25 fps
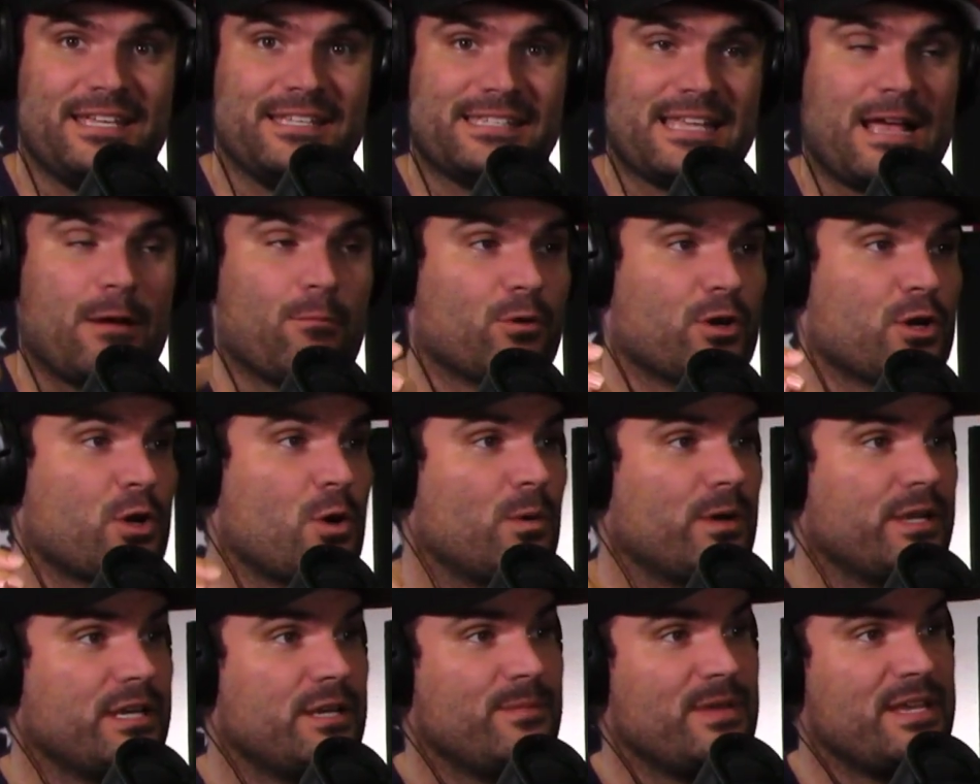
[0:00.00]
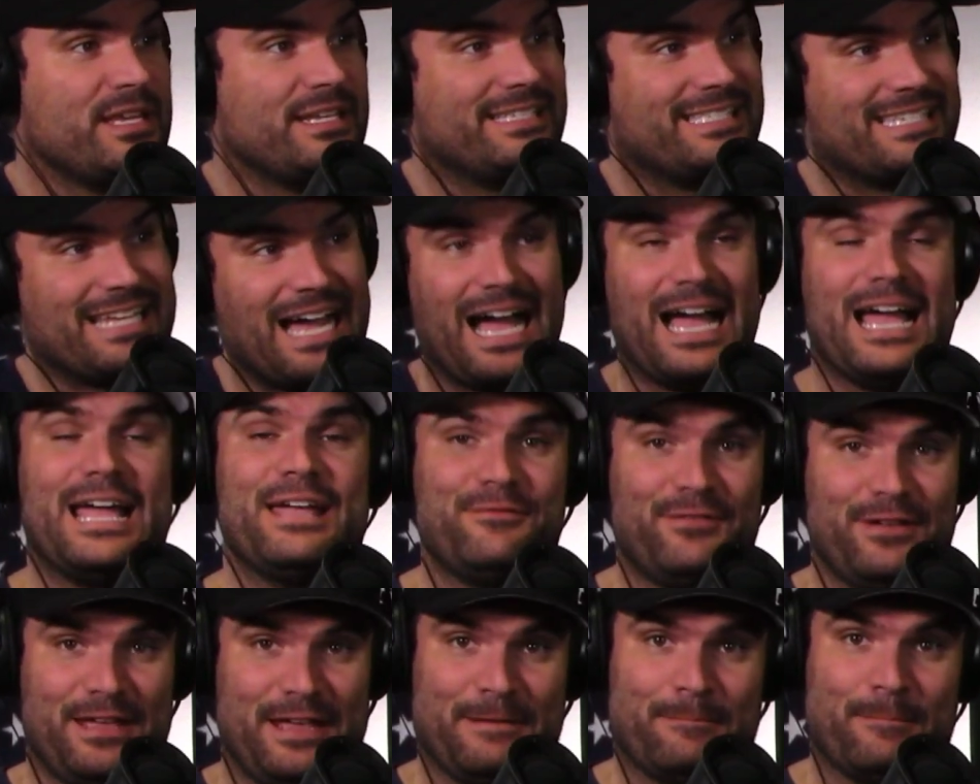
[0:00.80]
And we're going to be
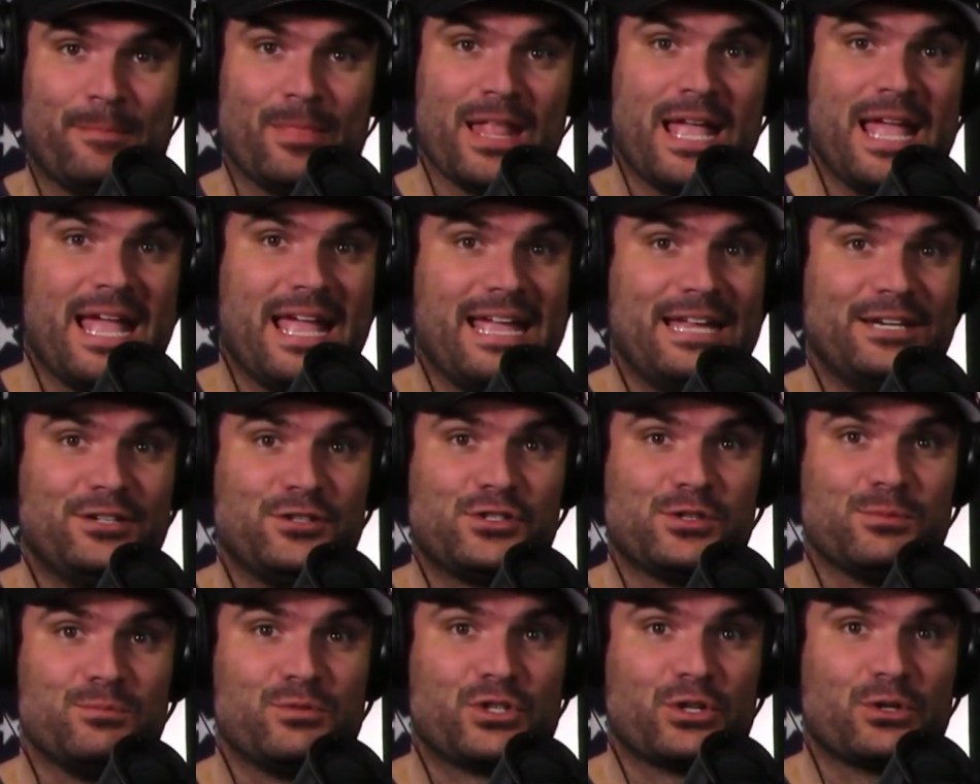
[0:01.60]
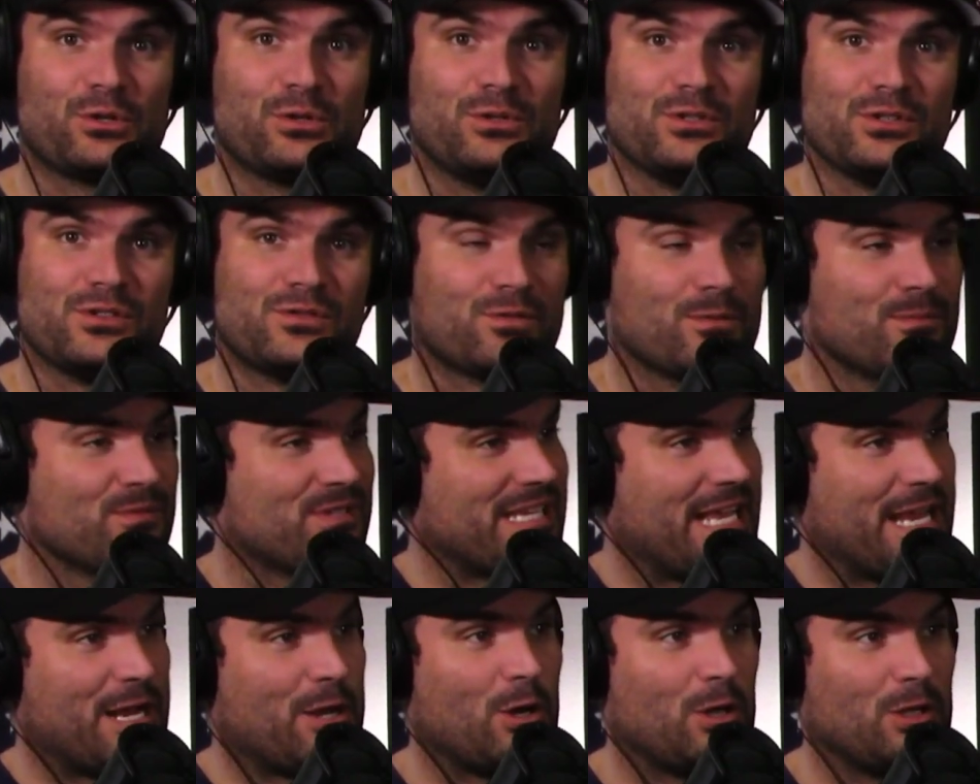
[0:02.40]
diving into some journals from
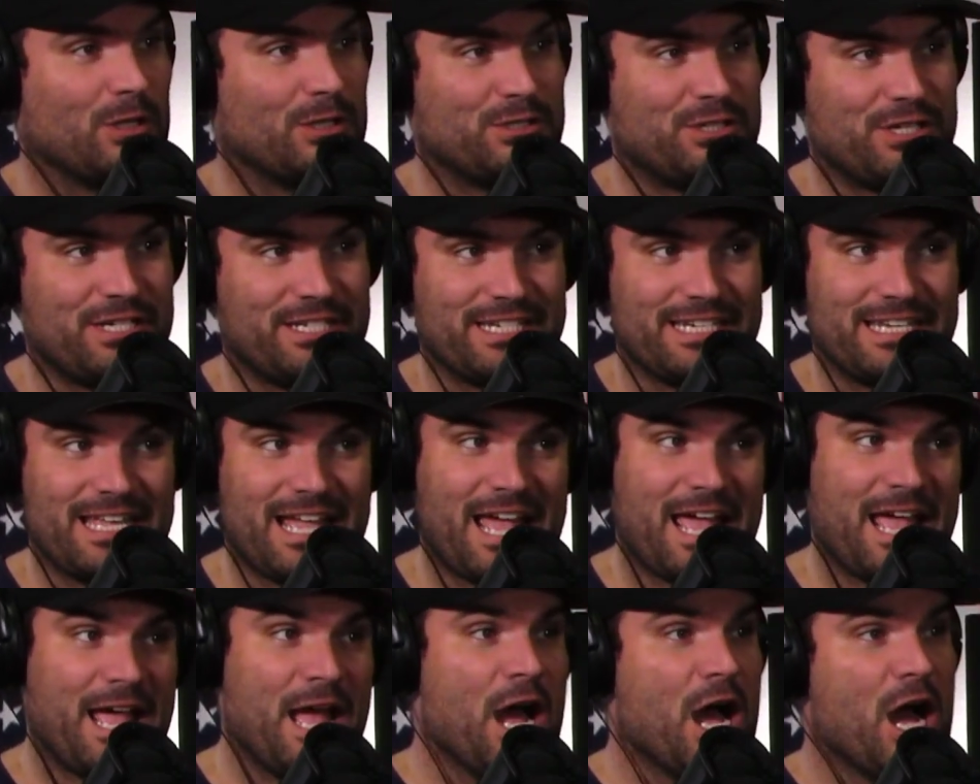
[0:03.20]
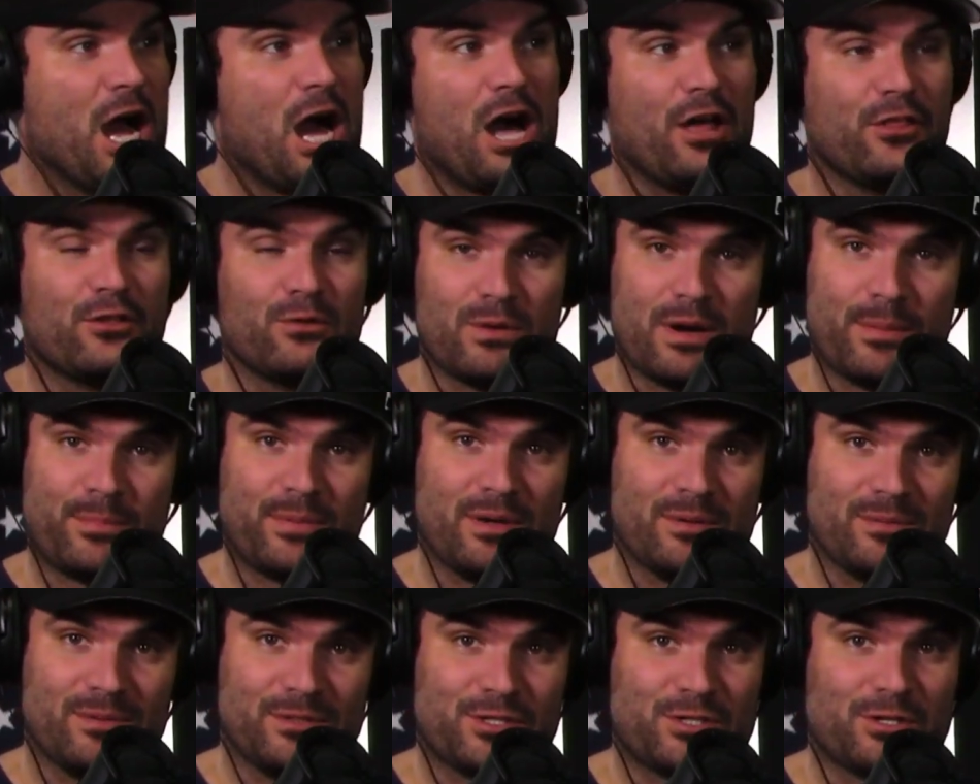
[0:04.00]
Psychology Today, other
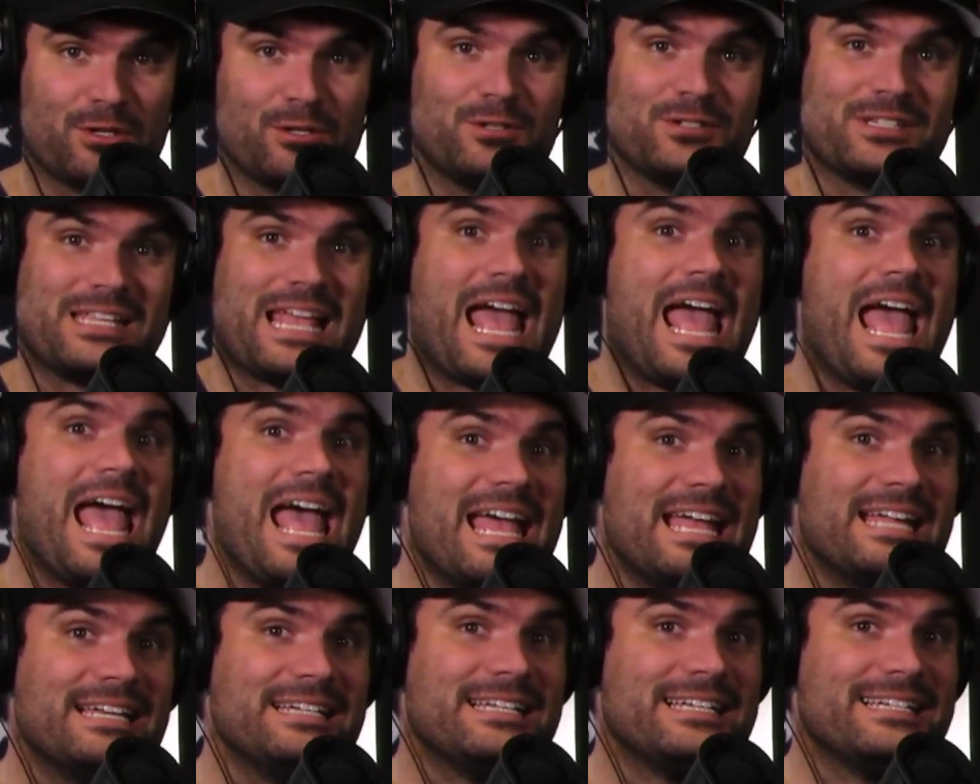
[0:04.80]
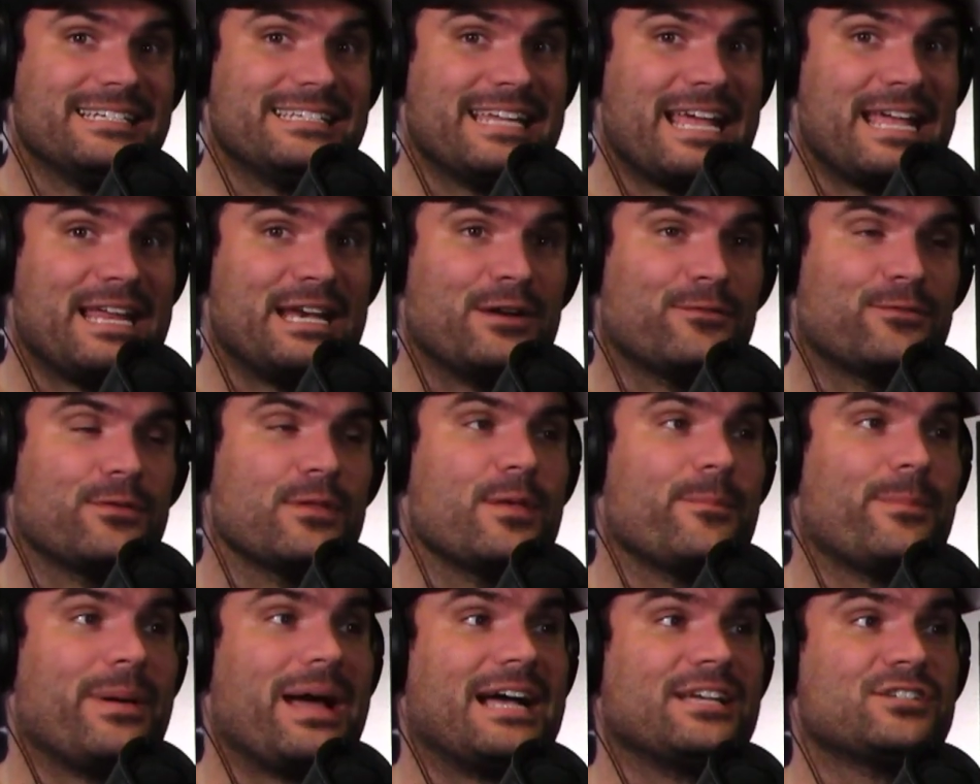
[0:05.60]
reputable journals, and data from
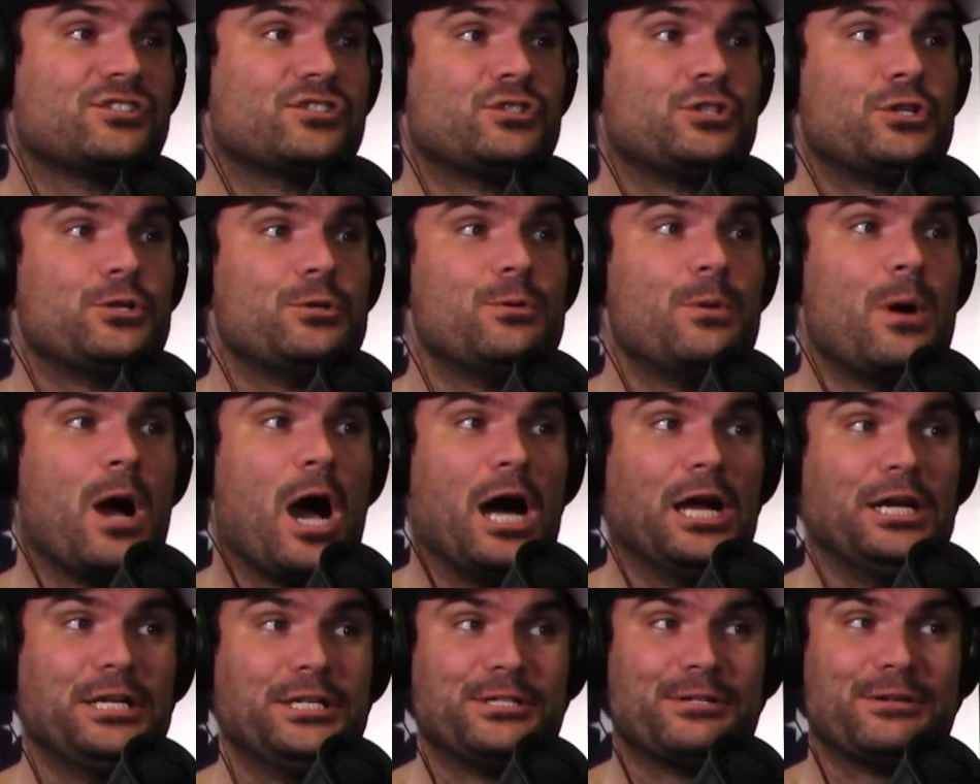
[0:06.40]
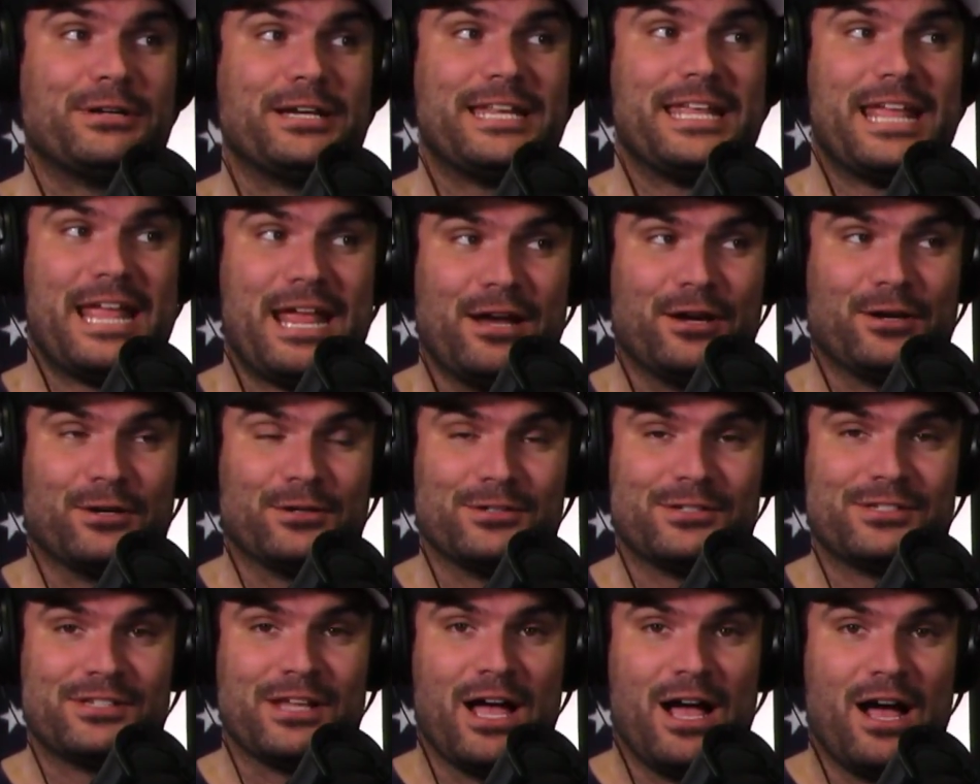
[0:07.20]
the past 200
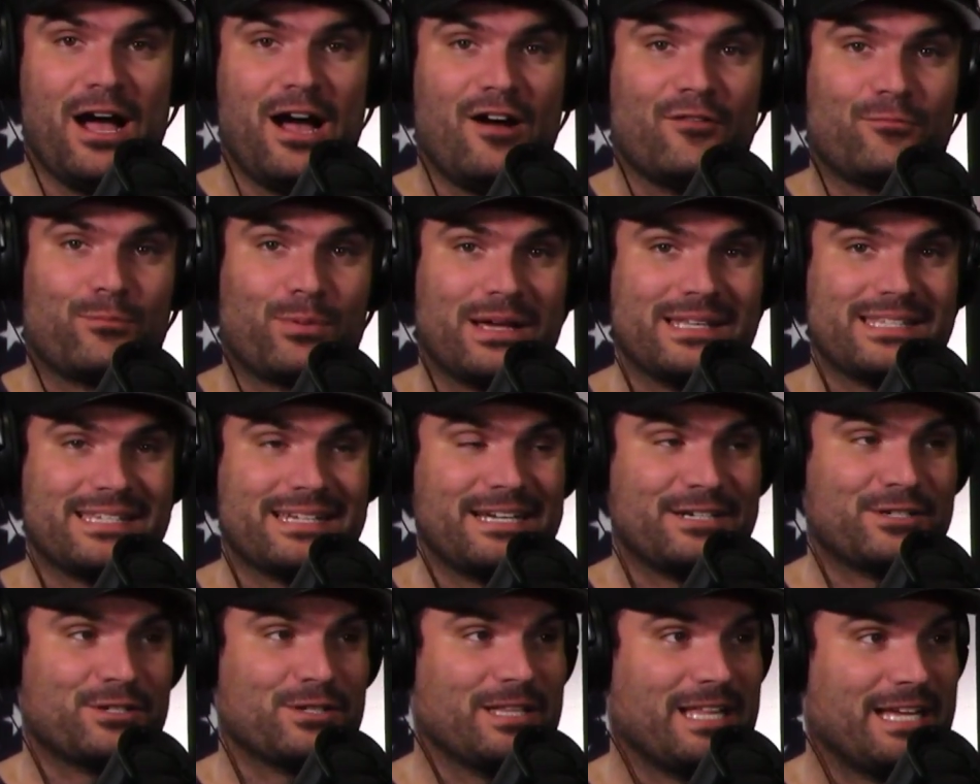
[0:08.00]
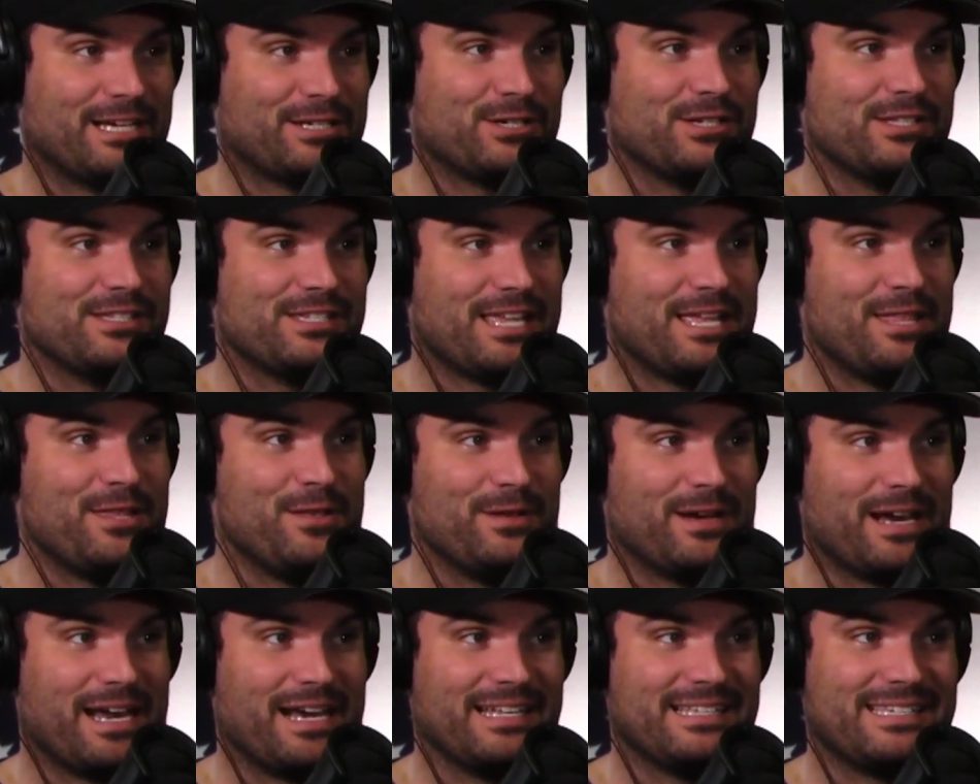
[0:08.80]
years of presidential elections in the
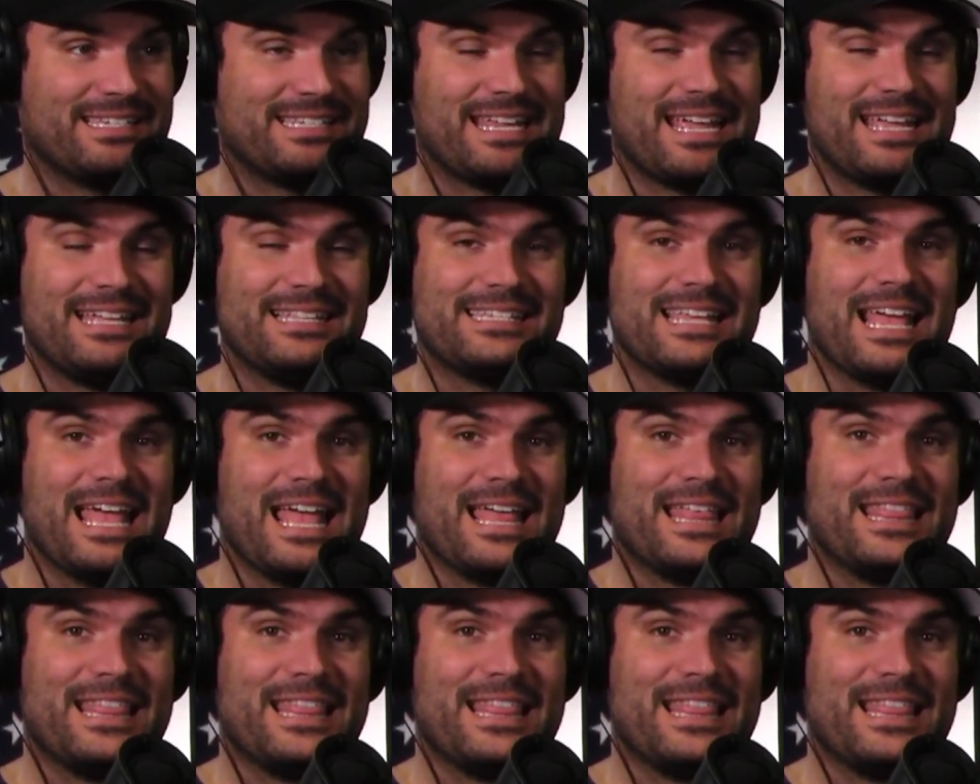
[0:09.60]
United States.